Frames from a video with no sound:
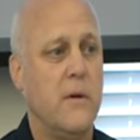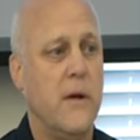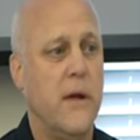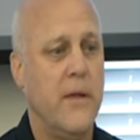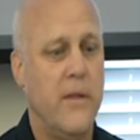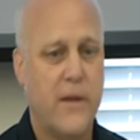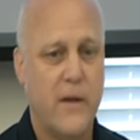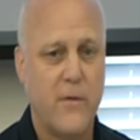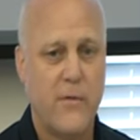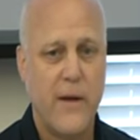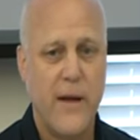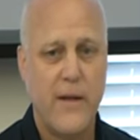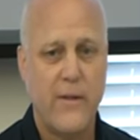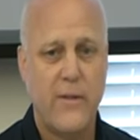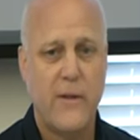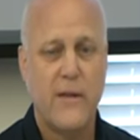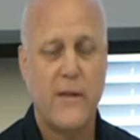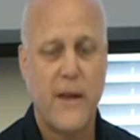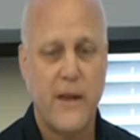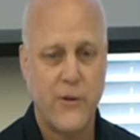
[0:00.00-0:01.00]
in the
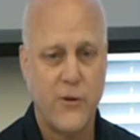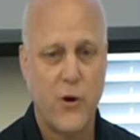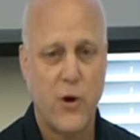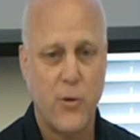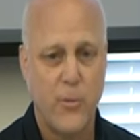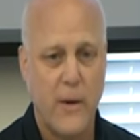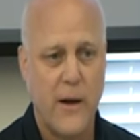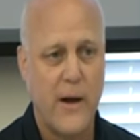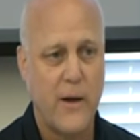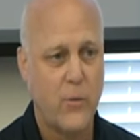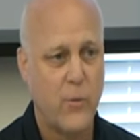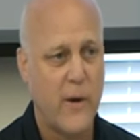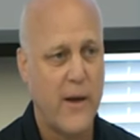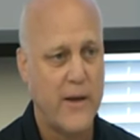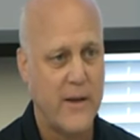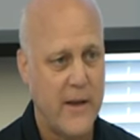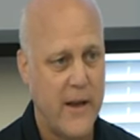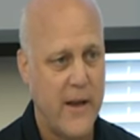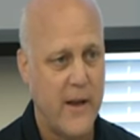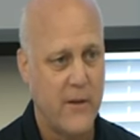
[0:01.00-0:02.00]
event that that turbine
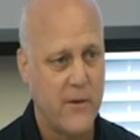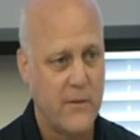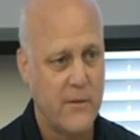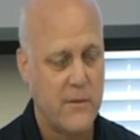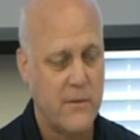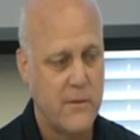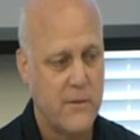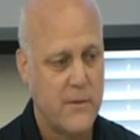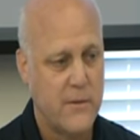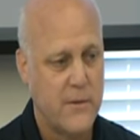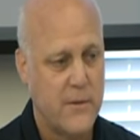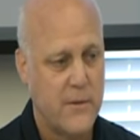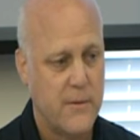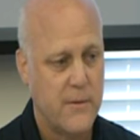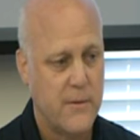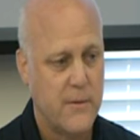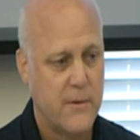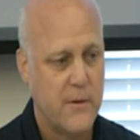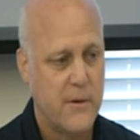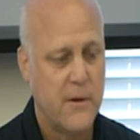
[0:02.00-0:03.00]
went down.
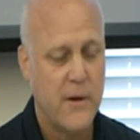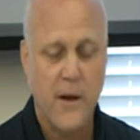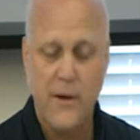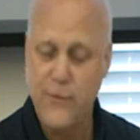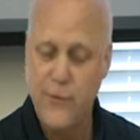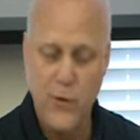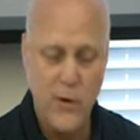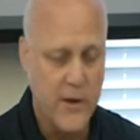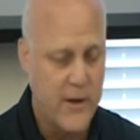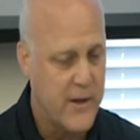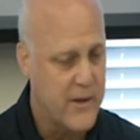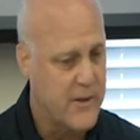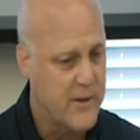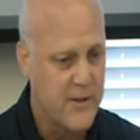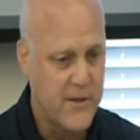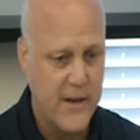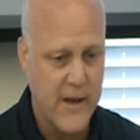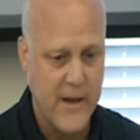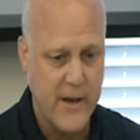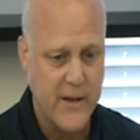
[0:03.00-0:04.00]
Now, fully
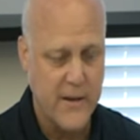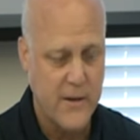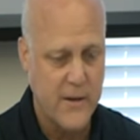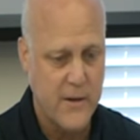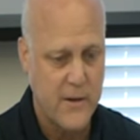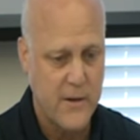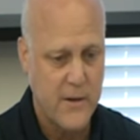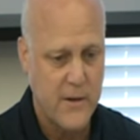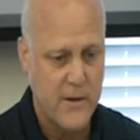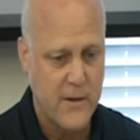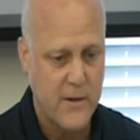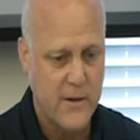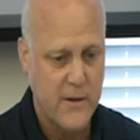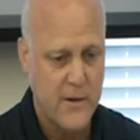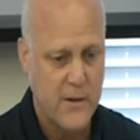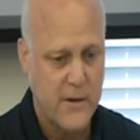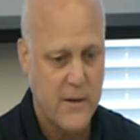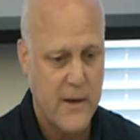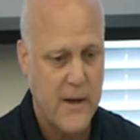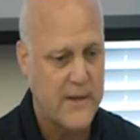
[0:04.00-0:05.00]
understand,
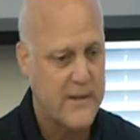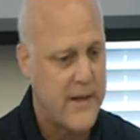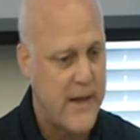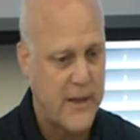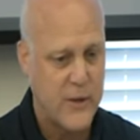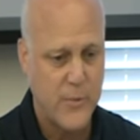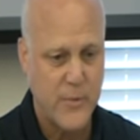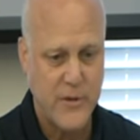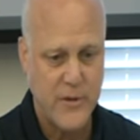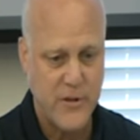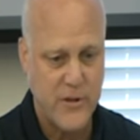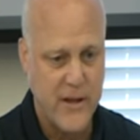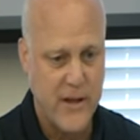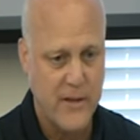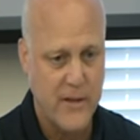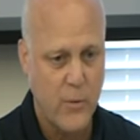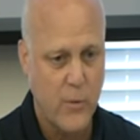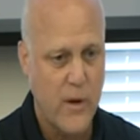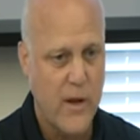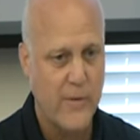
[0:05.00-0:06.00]
as has been
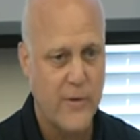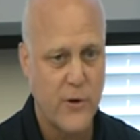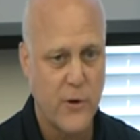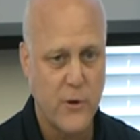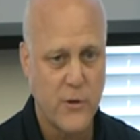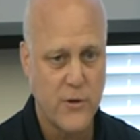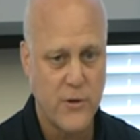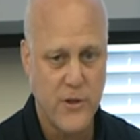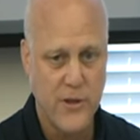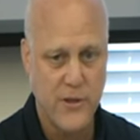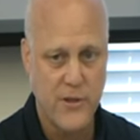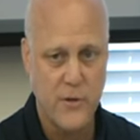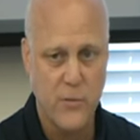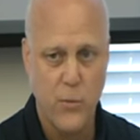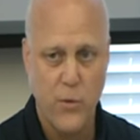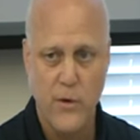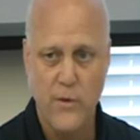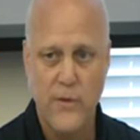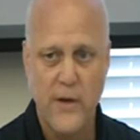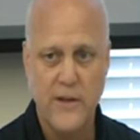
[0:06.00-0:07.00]
said, that we have an old system.
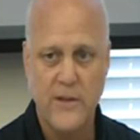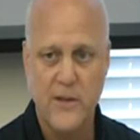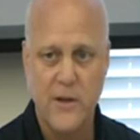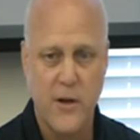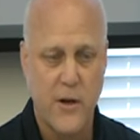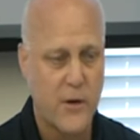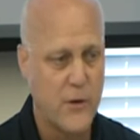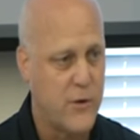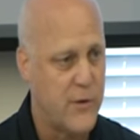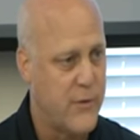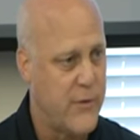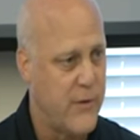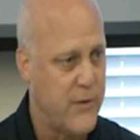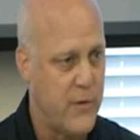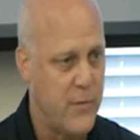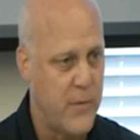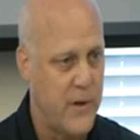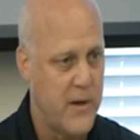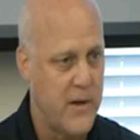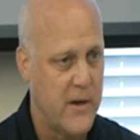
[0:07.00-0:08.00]
We're investing
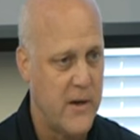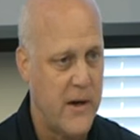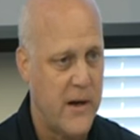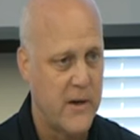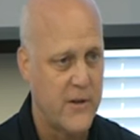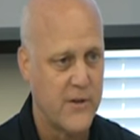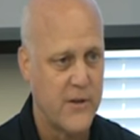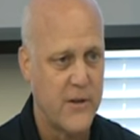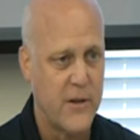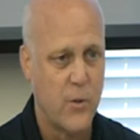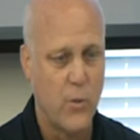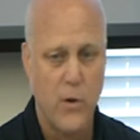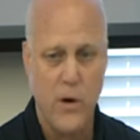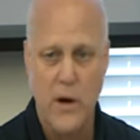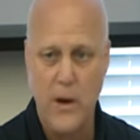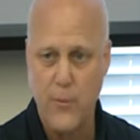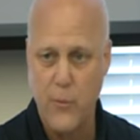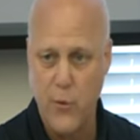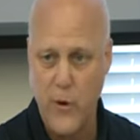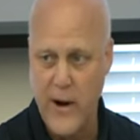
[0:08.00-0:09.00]
$150 million in it. We're
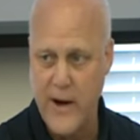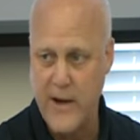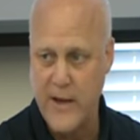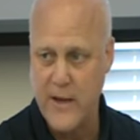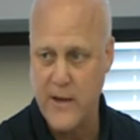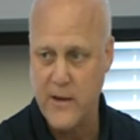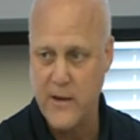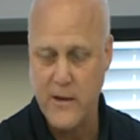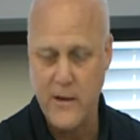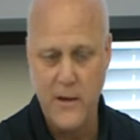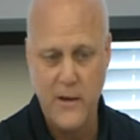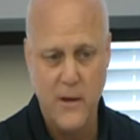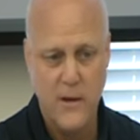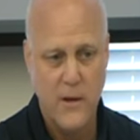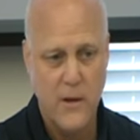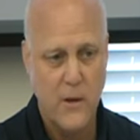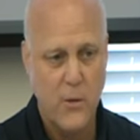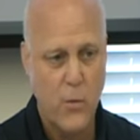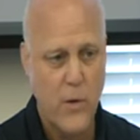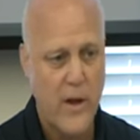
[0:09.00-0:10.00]
upgrading it.
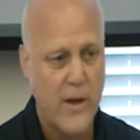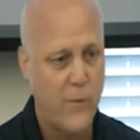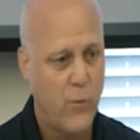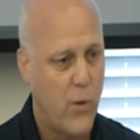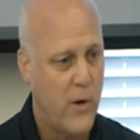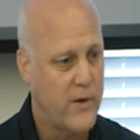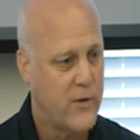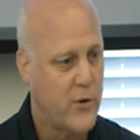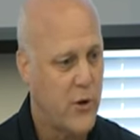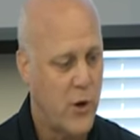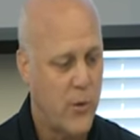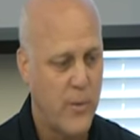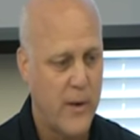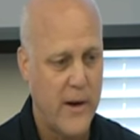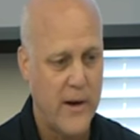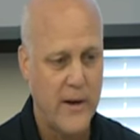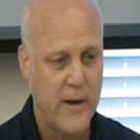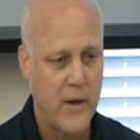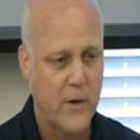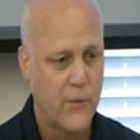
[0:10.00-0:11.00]
We have one
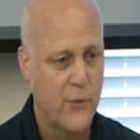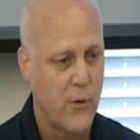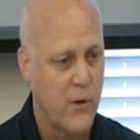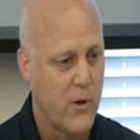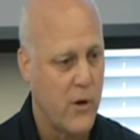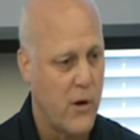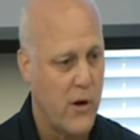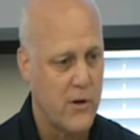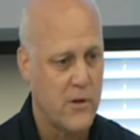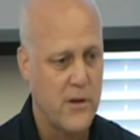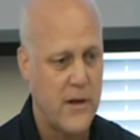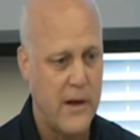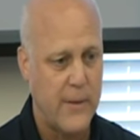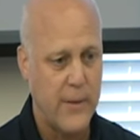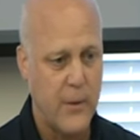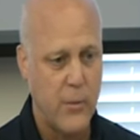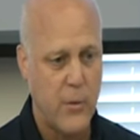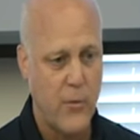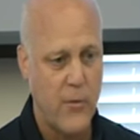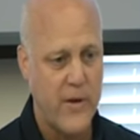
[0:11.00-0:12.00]
turbine down for a long time
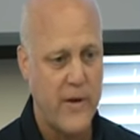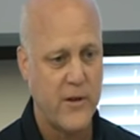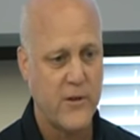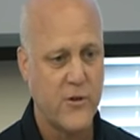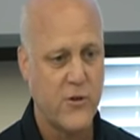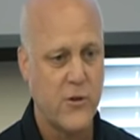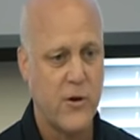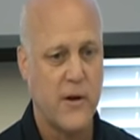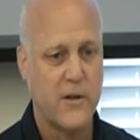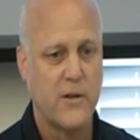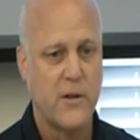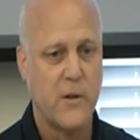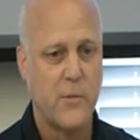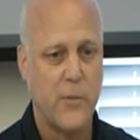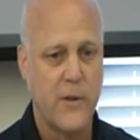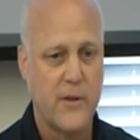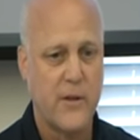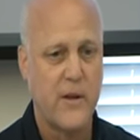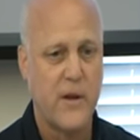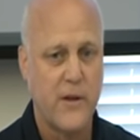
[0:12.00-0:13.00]
that we're reconstructing,
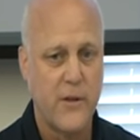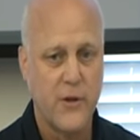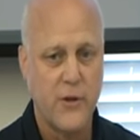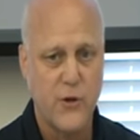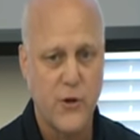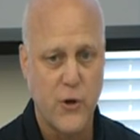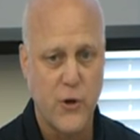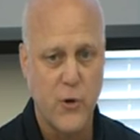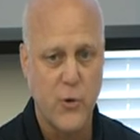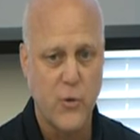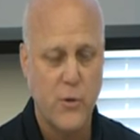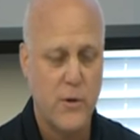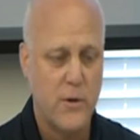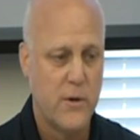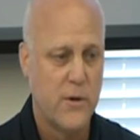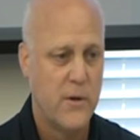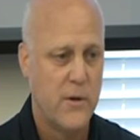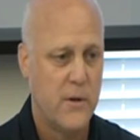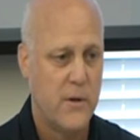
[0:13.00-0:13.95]
but the other two